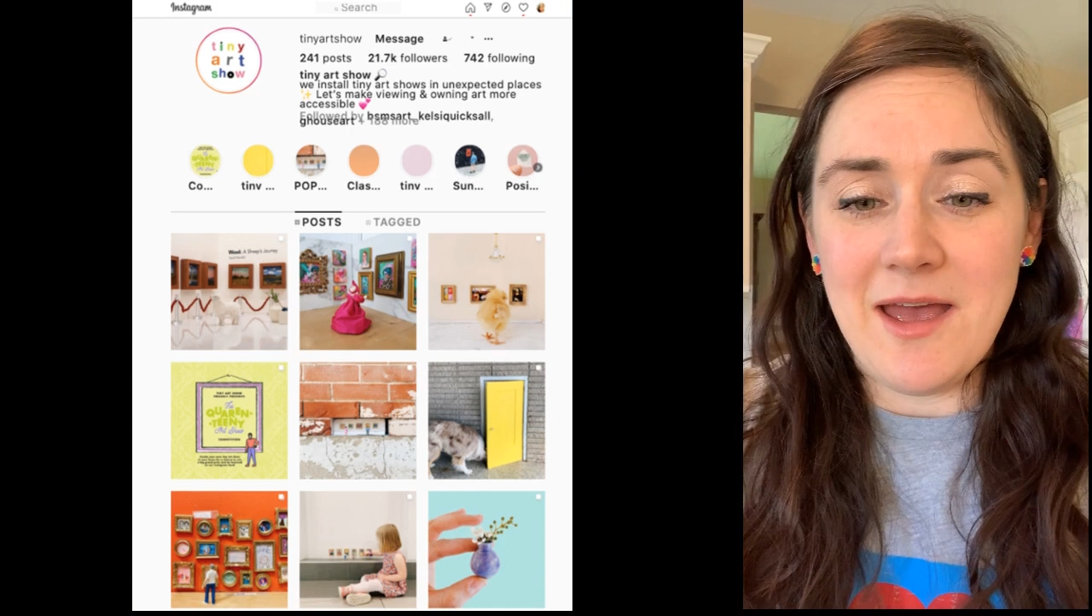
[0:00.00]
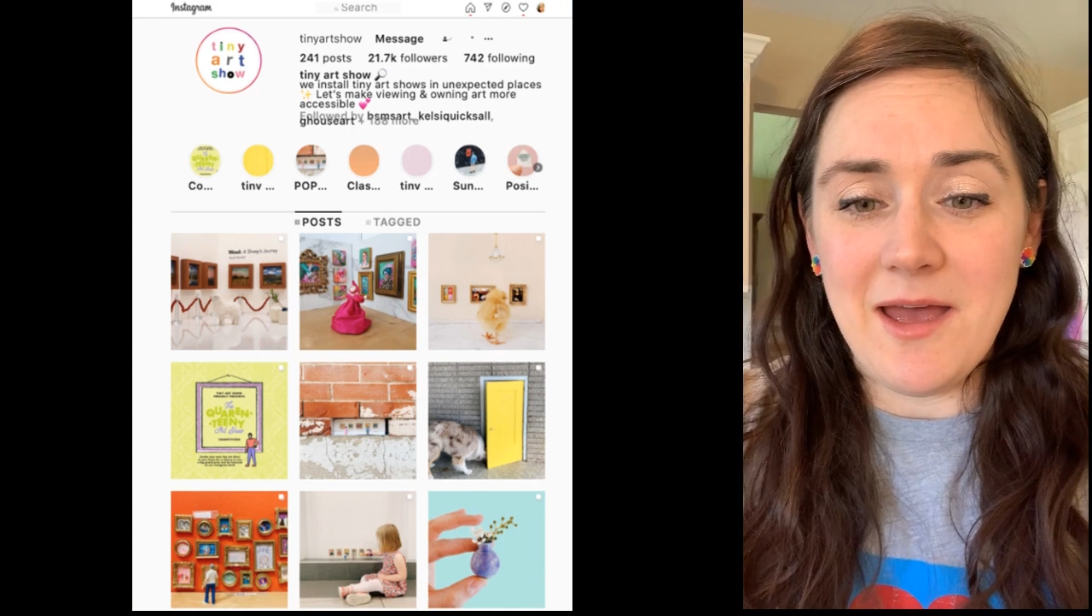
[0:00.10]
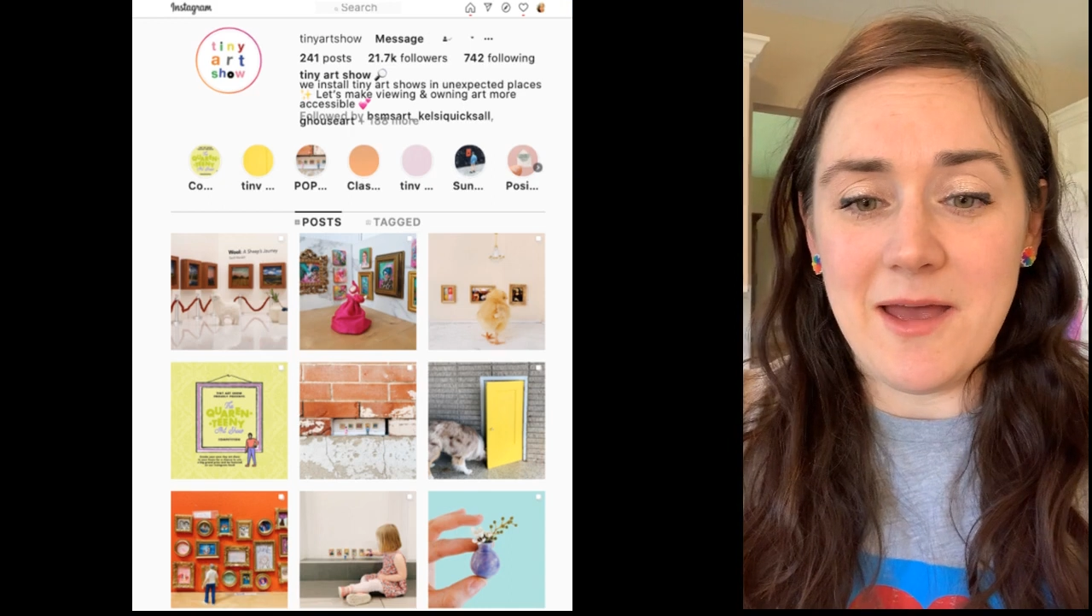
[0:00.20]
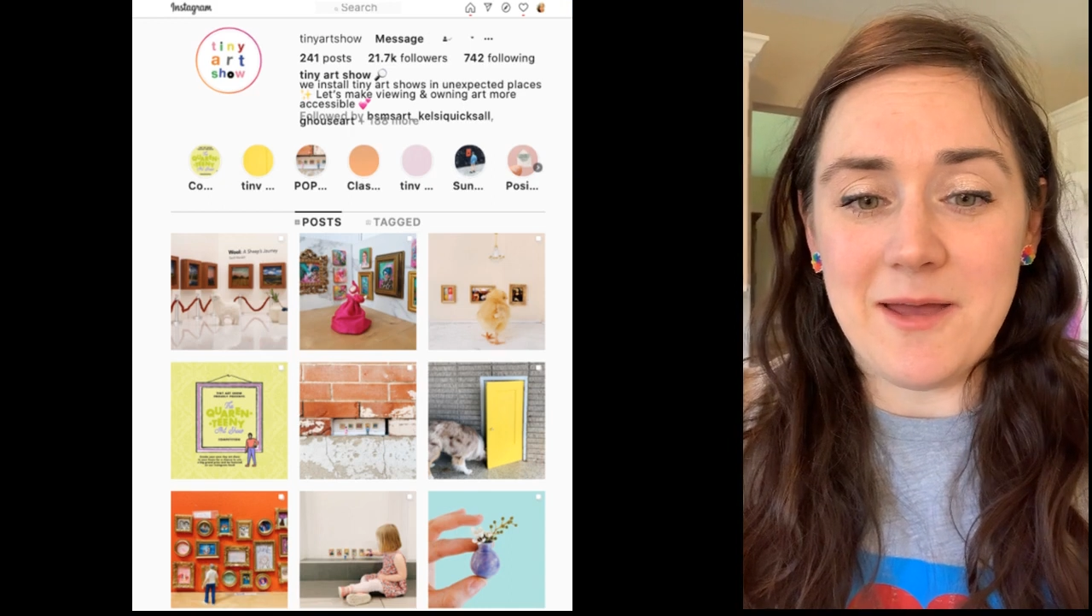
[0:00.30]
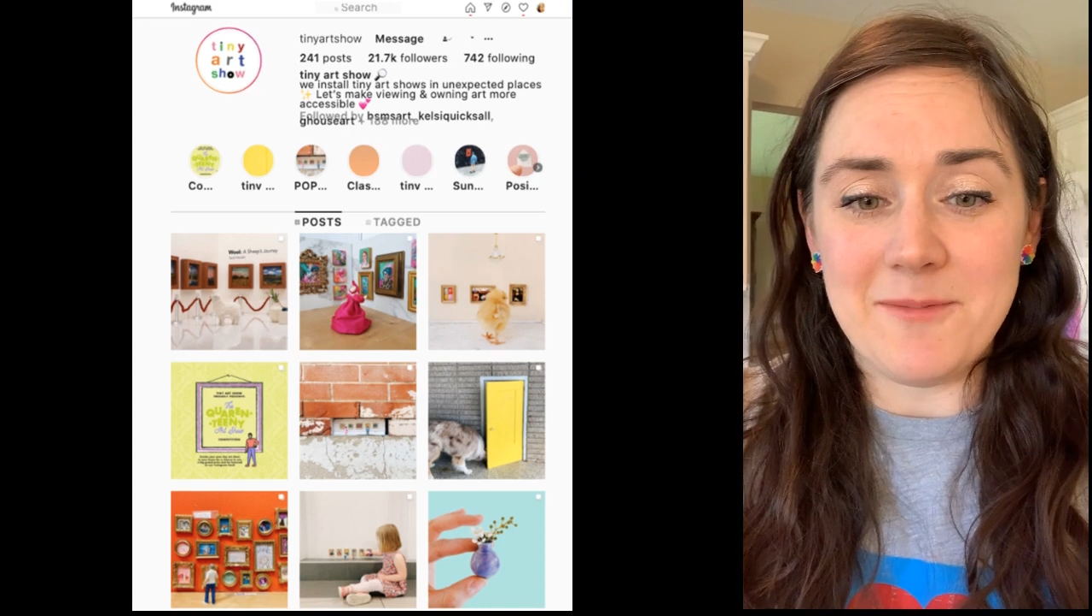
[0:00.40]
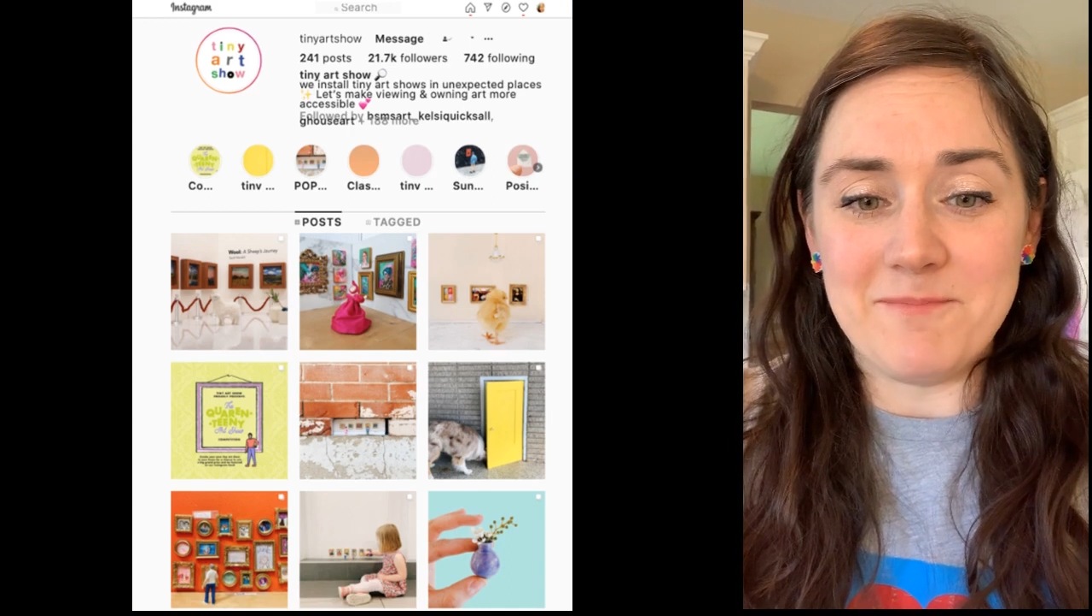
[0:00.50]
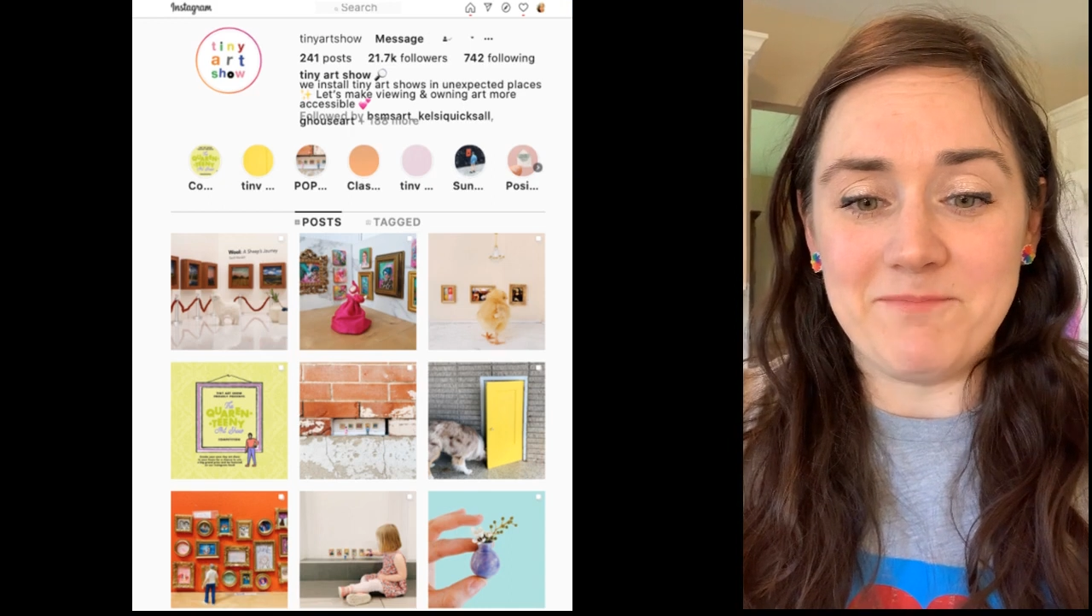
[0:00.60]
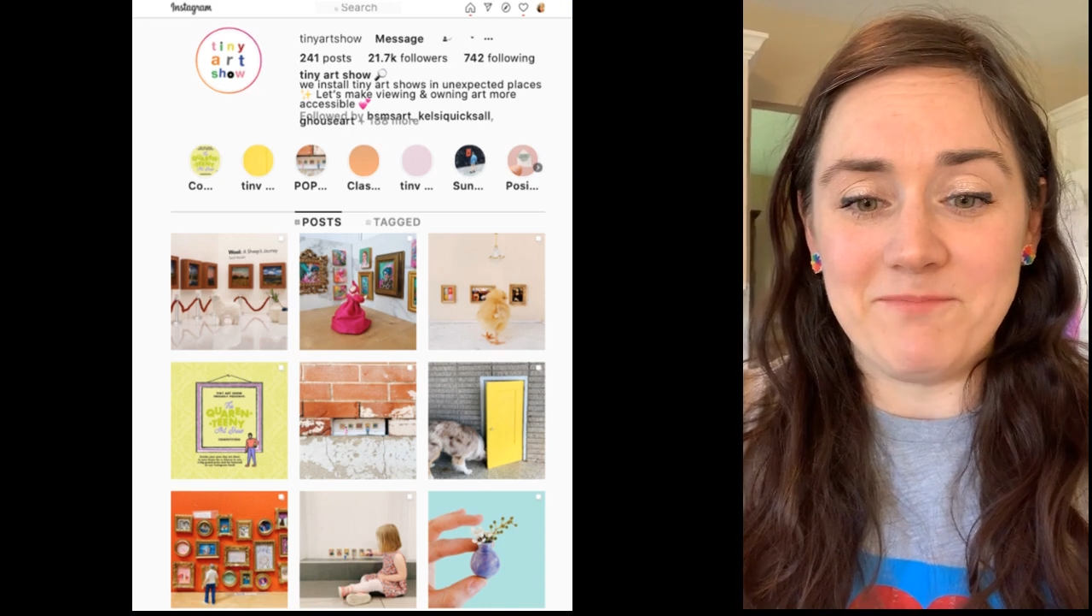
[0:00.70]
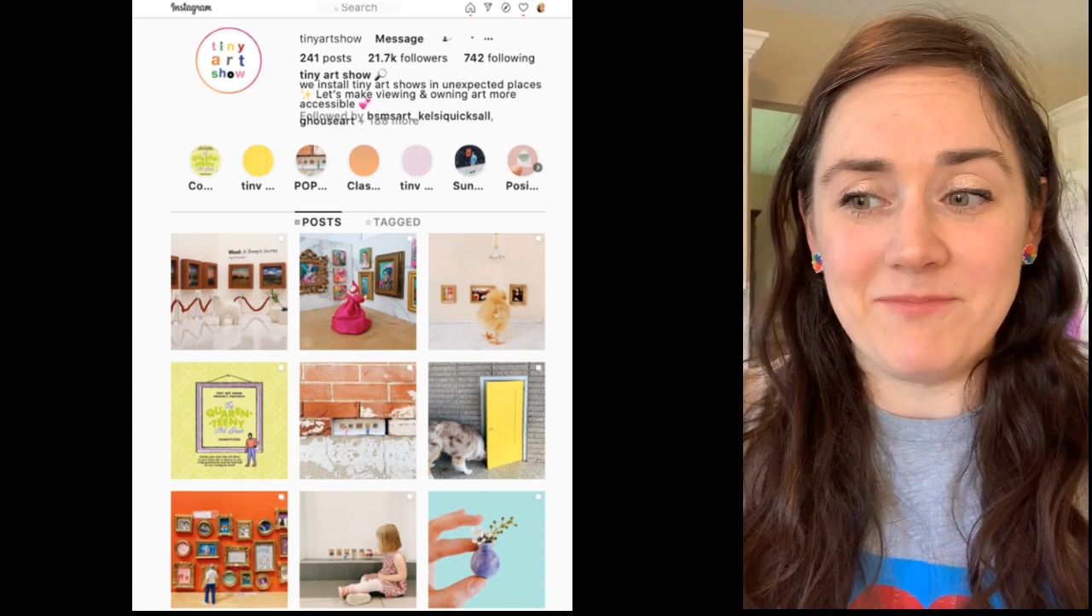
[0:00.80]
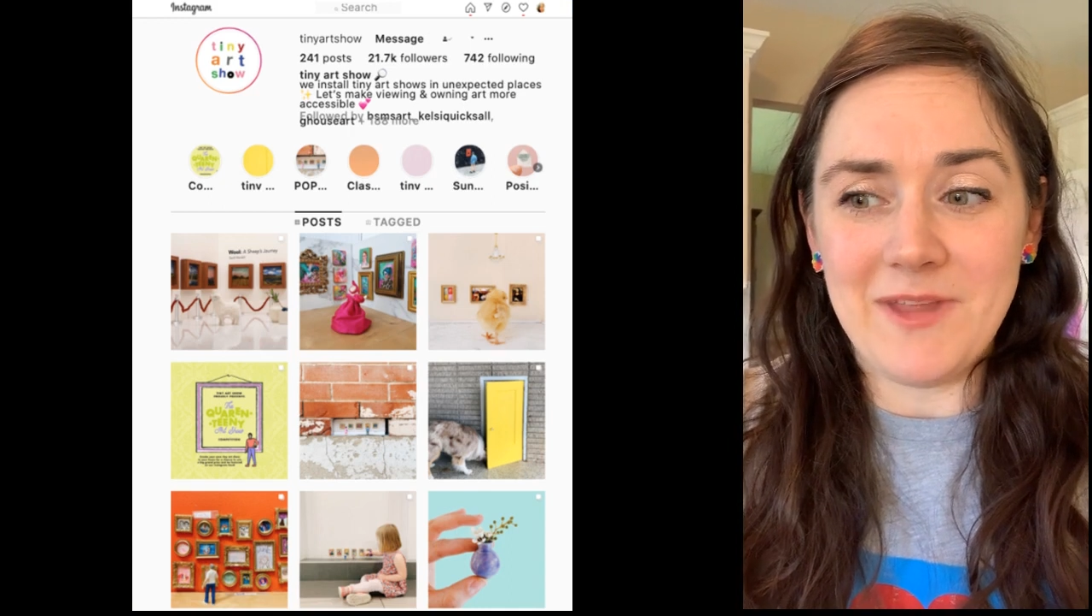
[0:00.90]

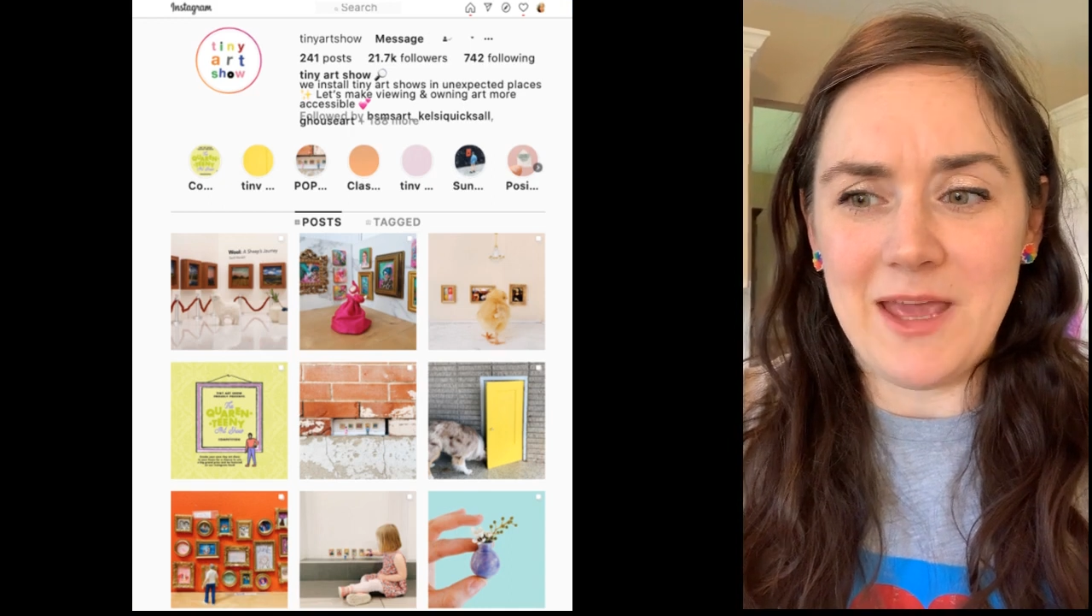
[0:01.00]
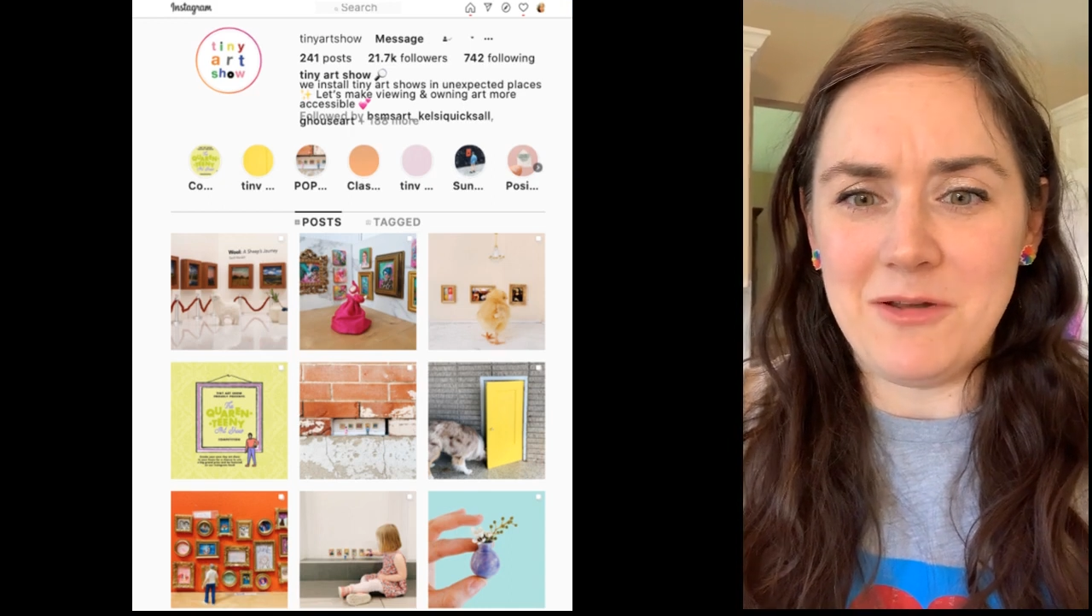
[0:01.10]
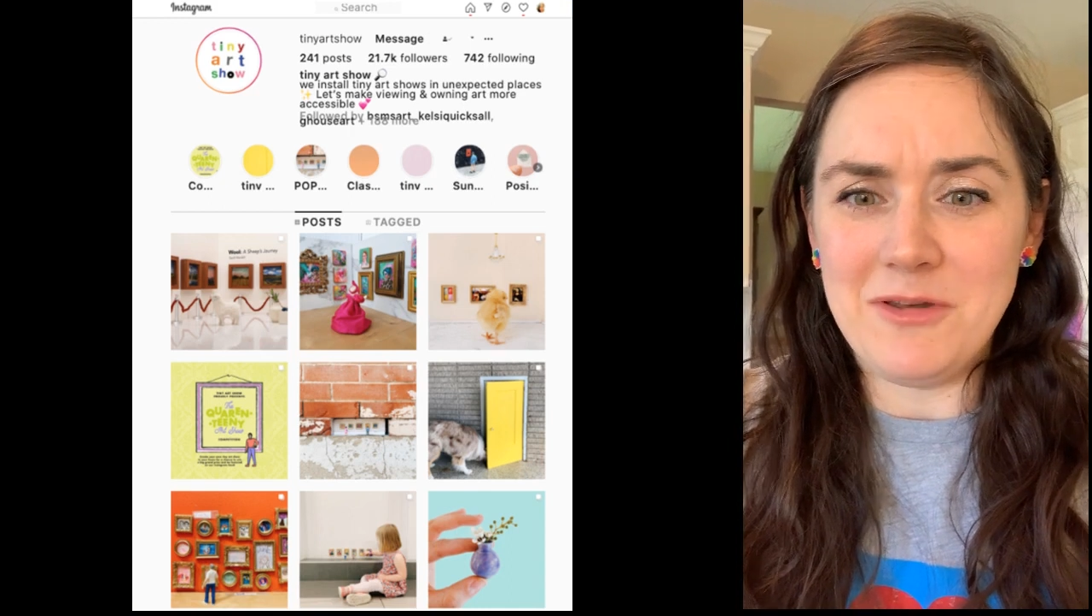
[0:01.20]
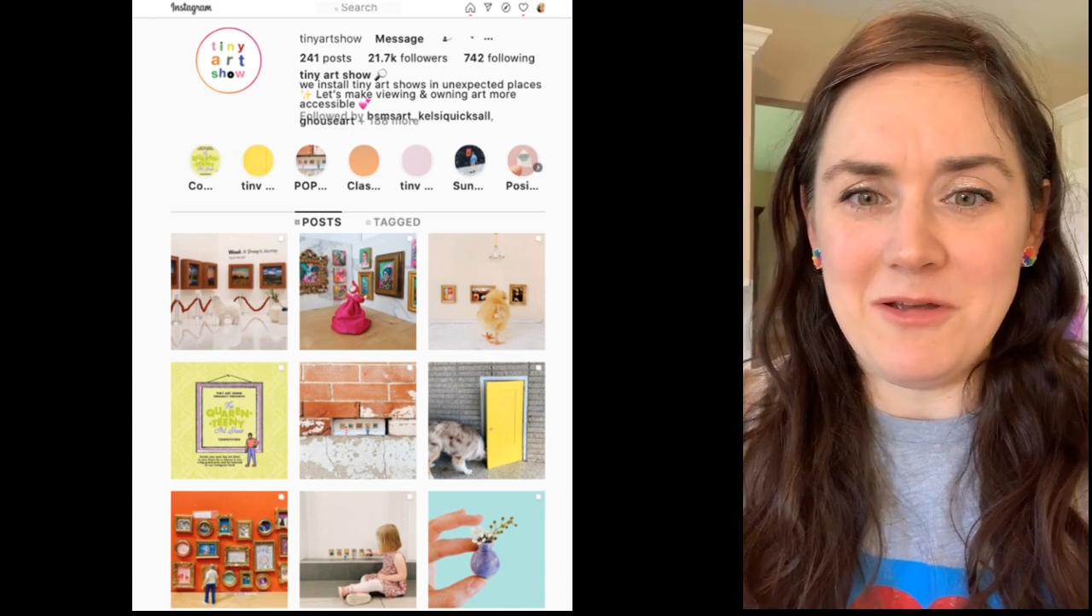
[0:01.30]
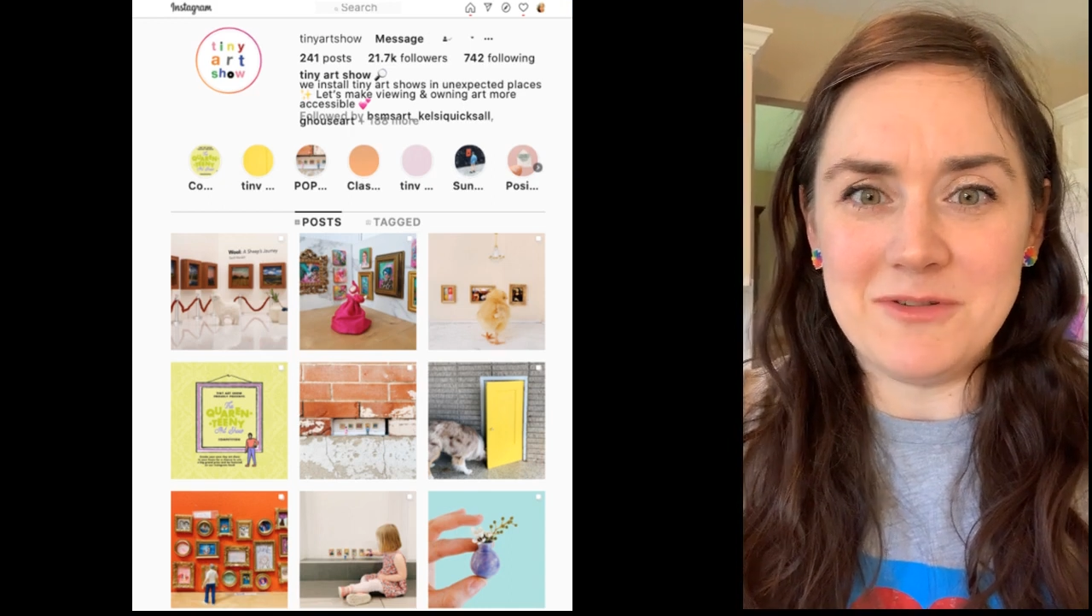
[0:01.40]
I don't know,